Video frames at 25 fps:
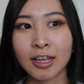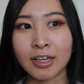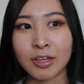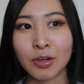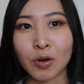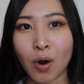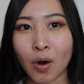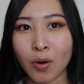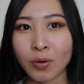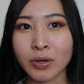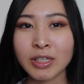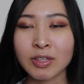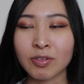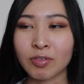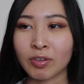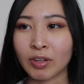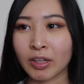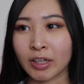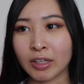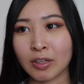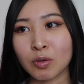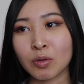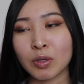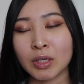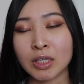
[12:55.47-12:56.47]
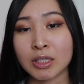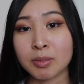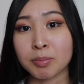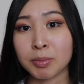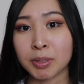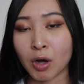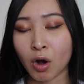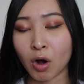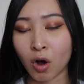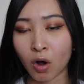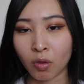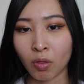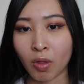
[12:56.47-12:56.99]
you always feel like you need to be
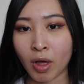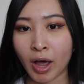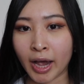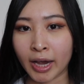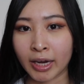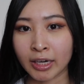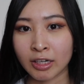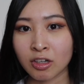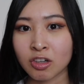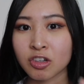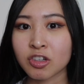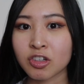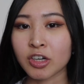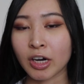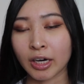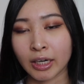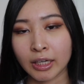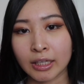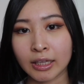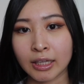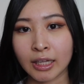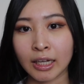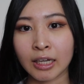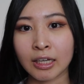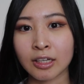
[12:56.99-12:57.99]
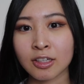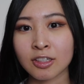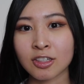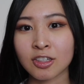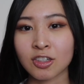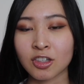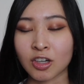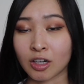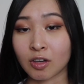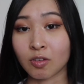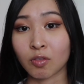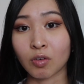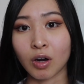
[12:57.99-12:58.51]
online checking things,
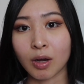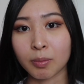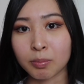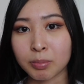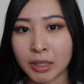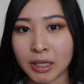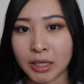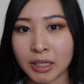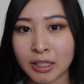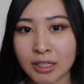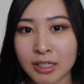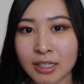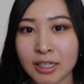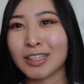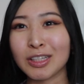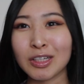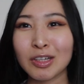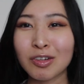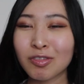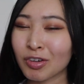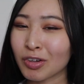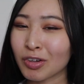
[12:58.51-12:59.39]
checking for updates, new